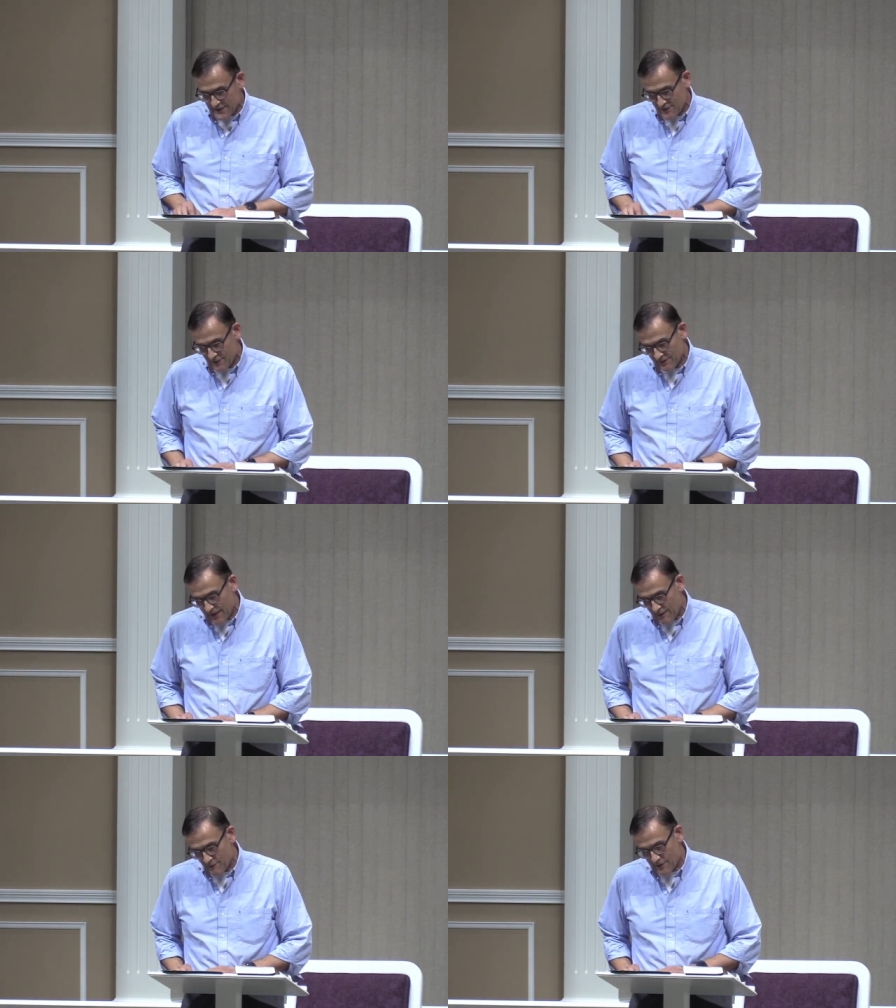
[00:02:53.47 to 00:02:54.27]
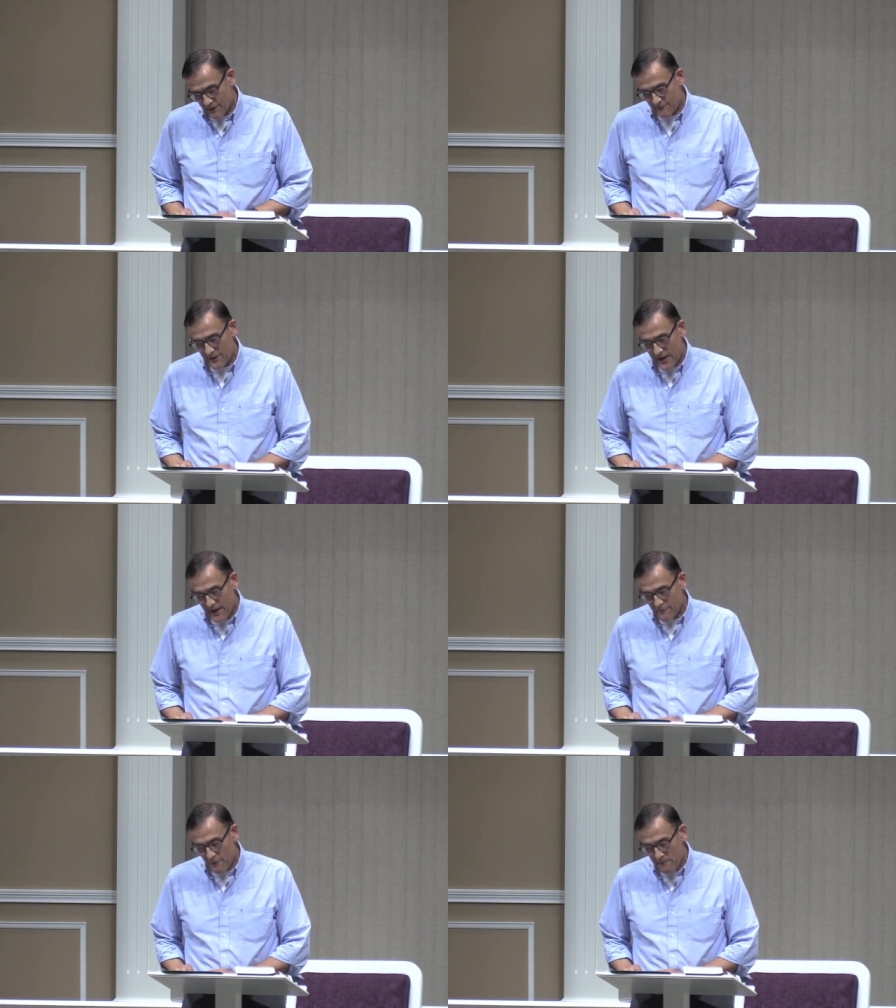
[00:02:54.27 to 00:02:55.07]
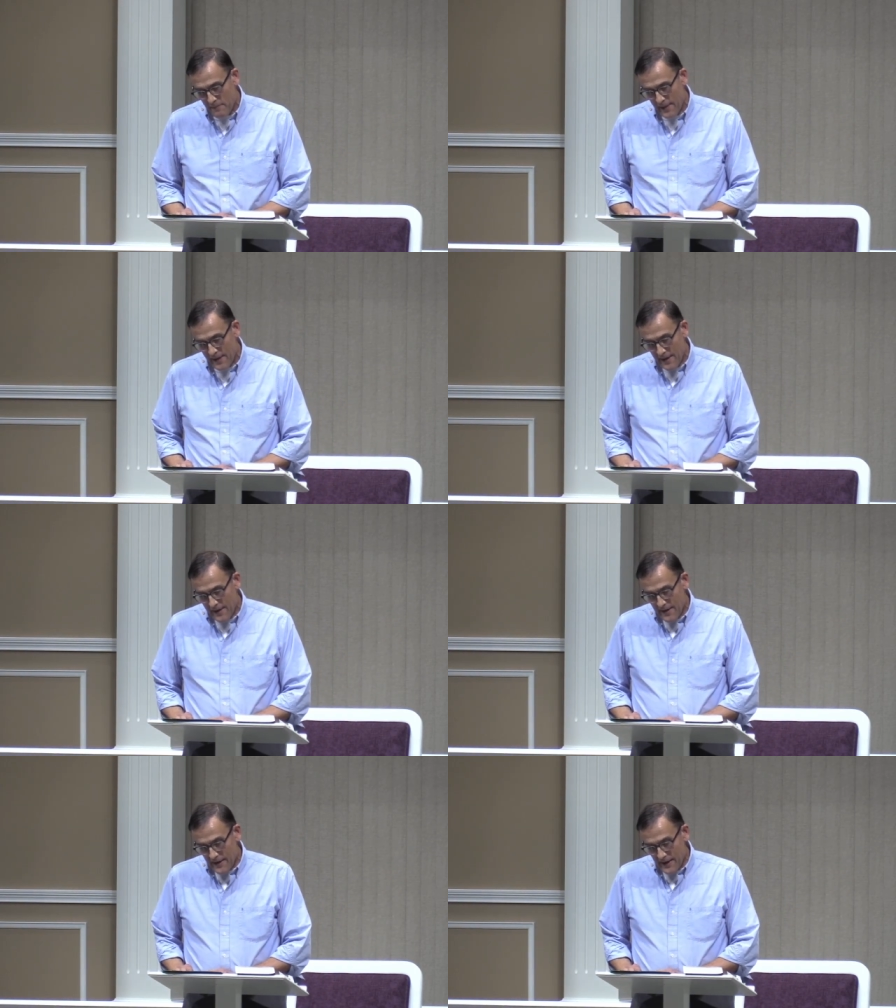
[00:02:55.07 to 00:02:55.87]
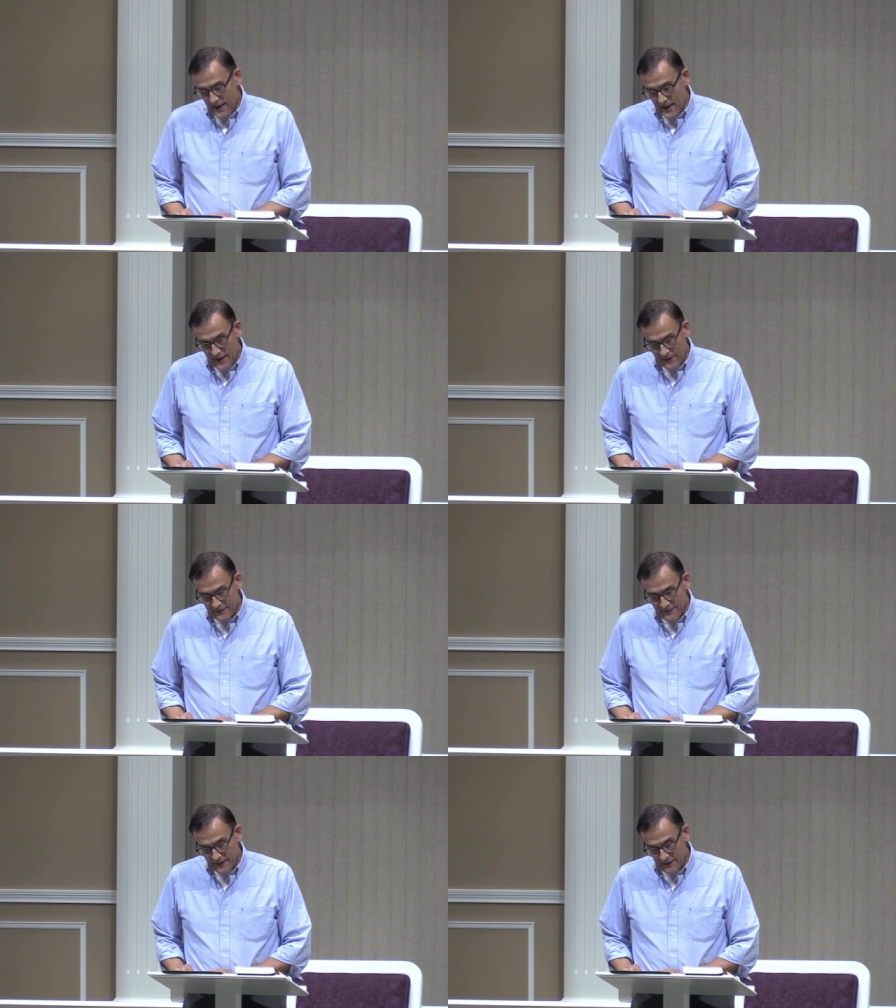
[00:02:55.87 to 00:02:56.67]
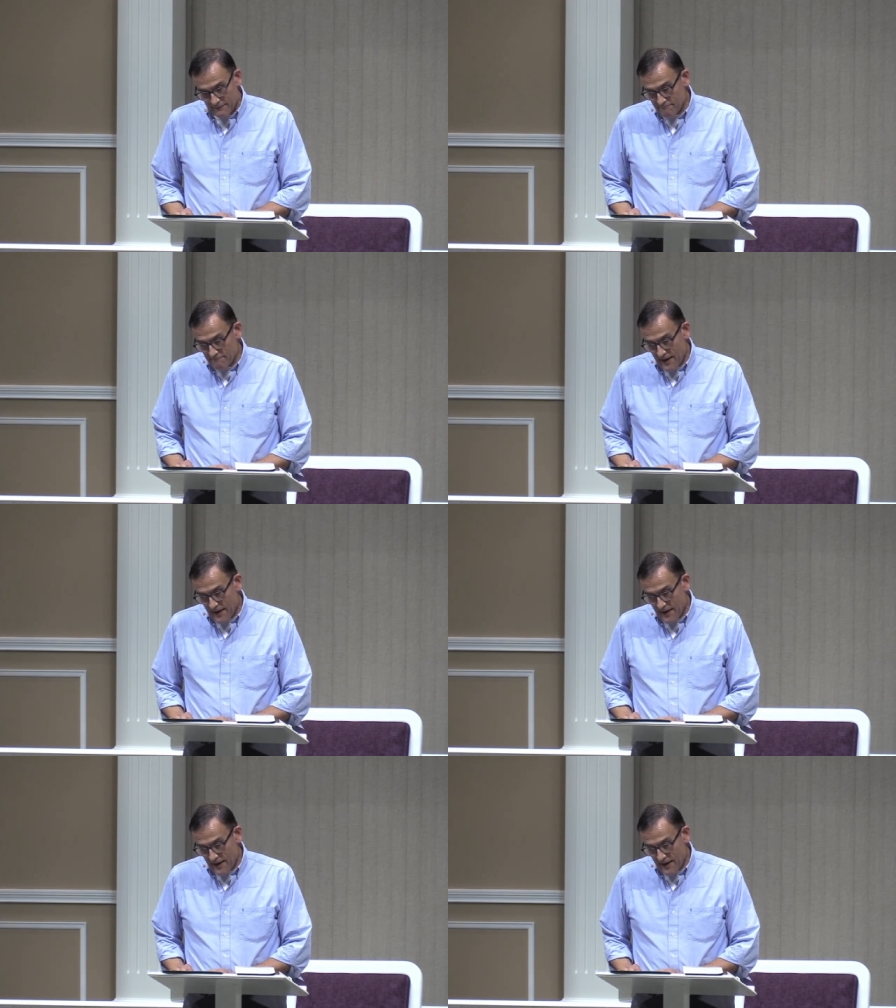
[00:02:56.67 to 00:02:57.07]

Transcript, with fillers: Certainly would love to have you. And um,